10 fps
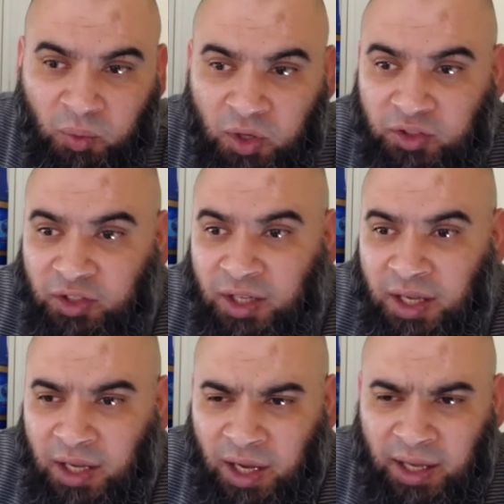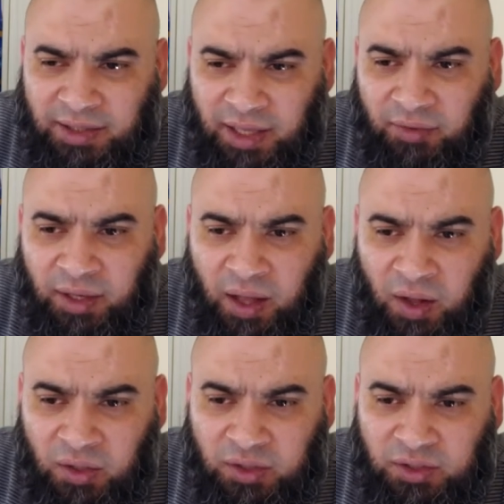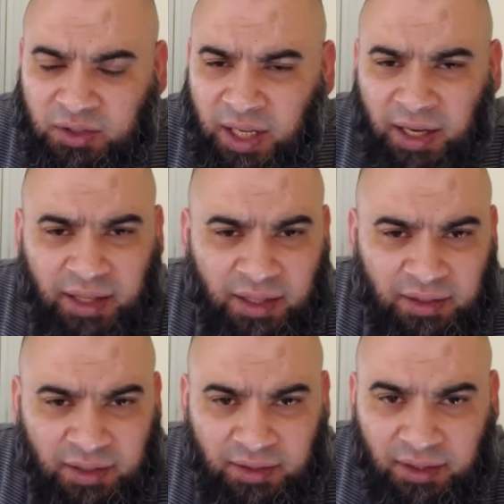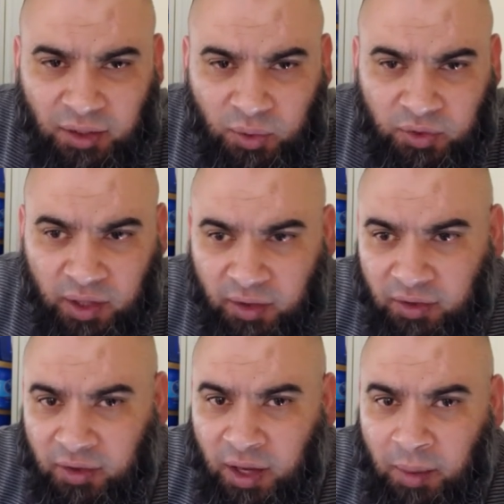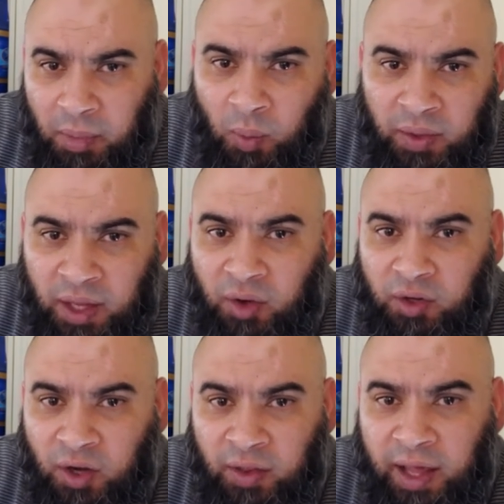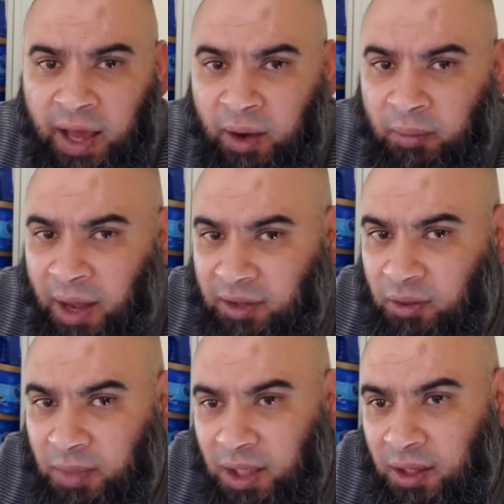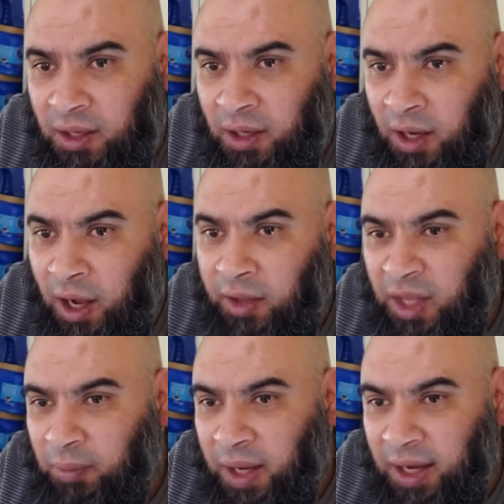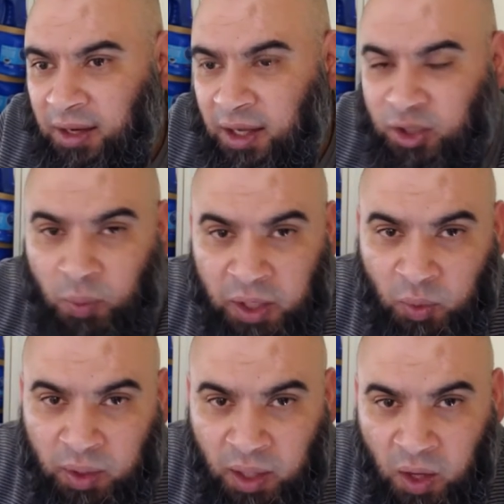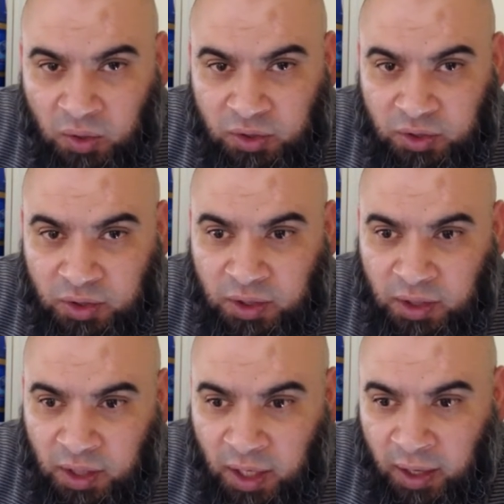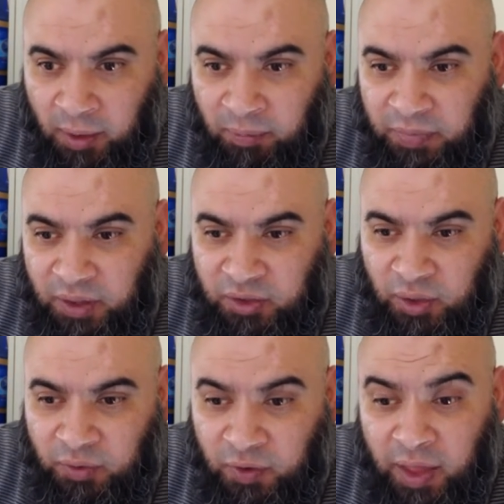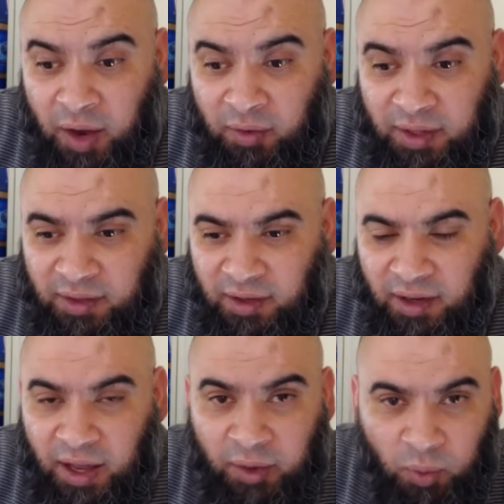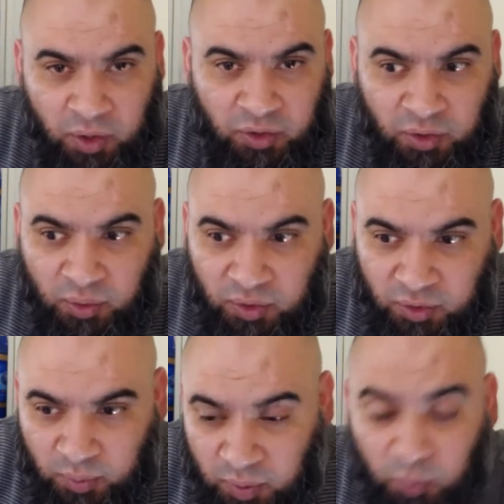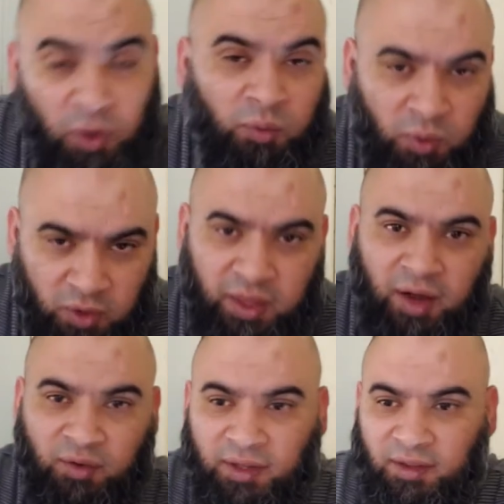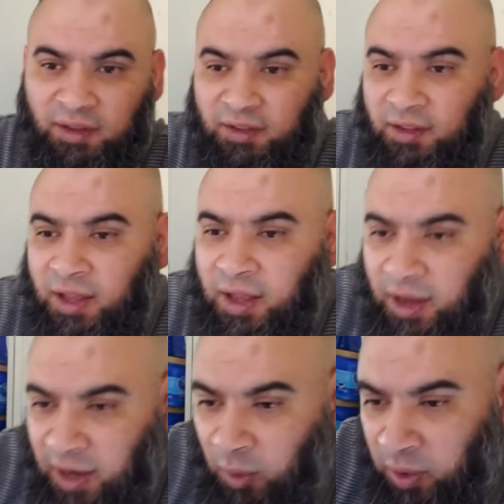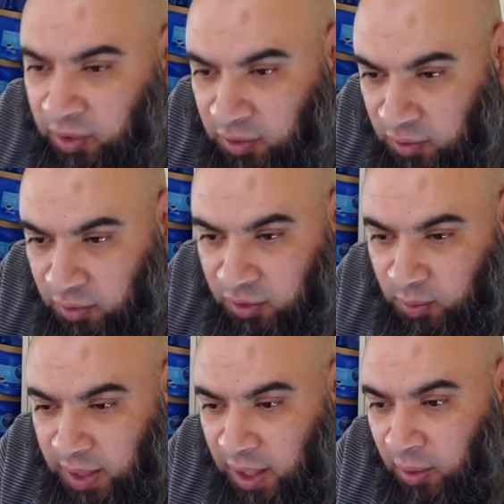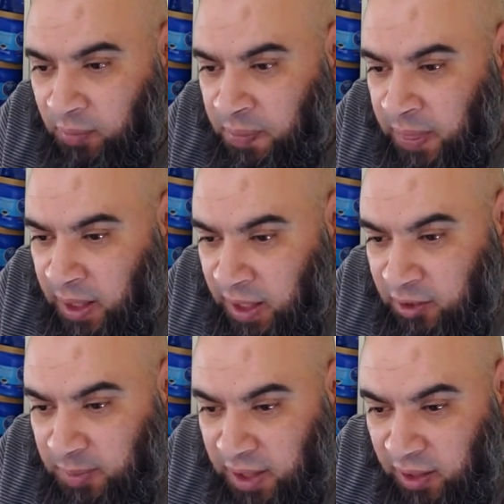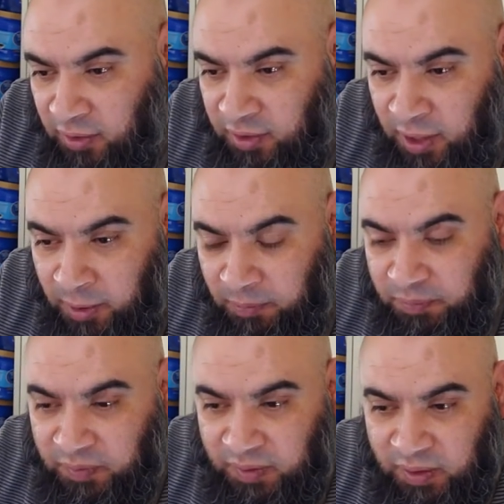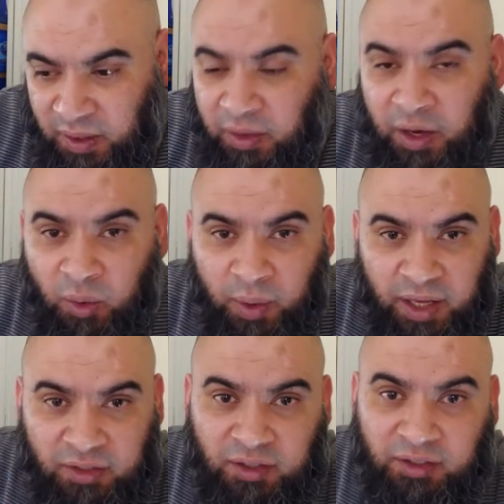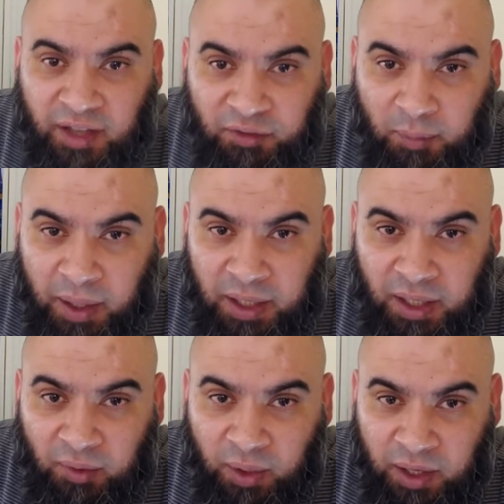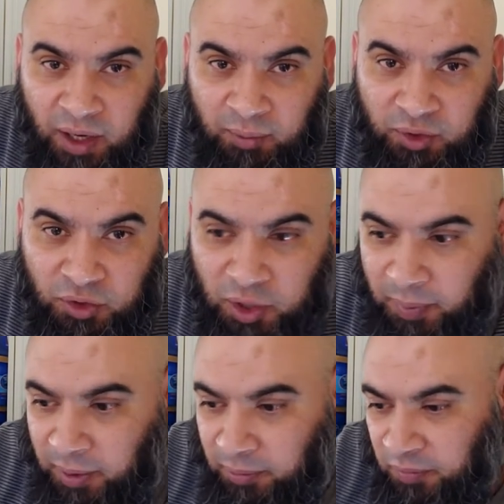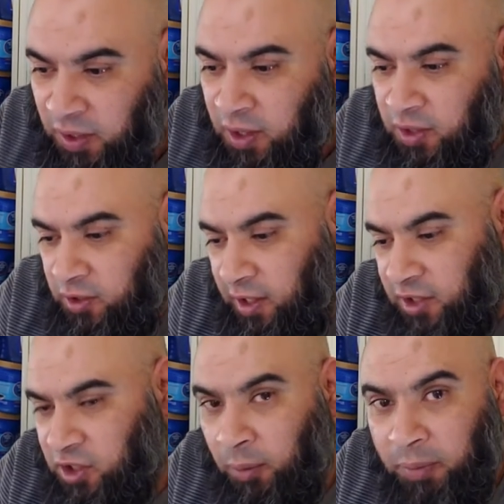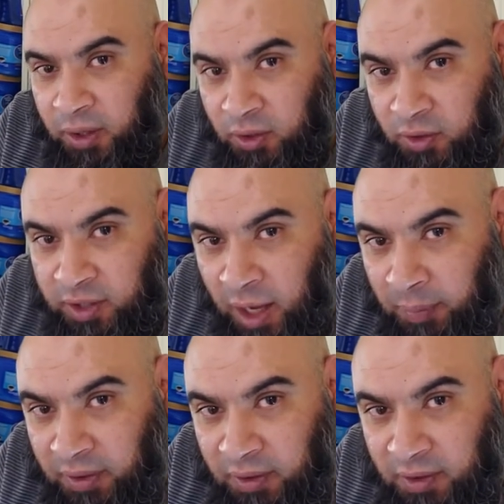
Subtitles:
was $7 and I think 62 cents. But when they returned that item back to me, they paid $21. So for that reason, I wanted to do this. One of that reason is I wanted to do this video is because there are ways to save money when it comes to shipping. So let's jump into the topic.